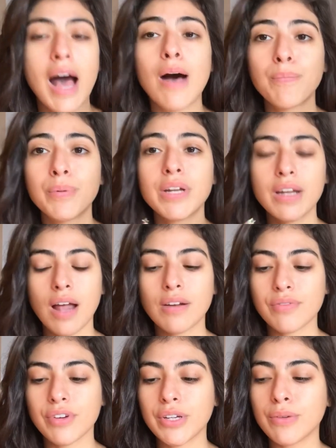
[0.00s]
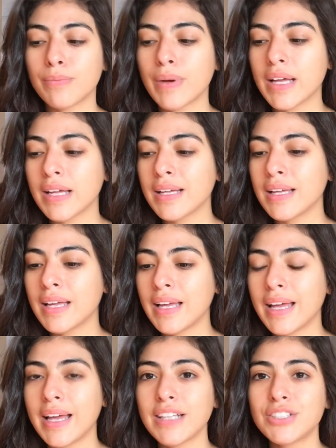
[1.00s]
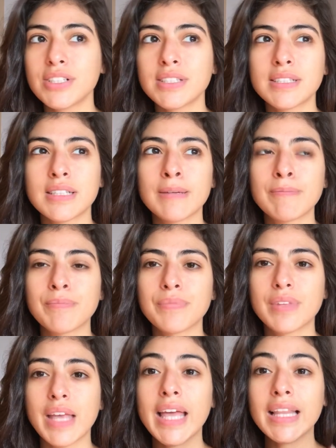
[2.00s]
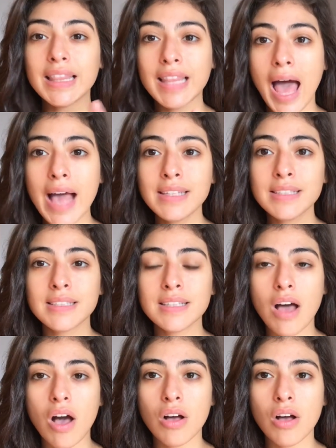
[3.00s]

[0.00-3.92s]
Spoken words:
I'll put it on for you, but it lasts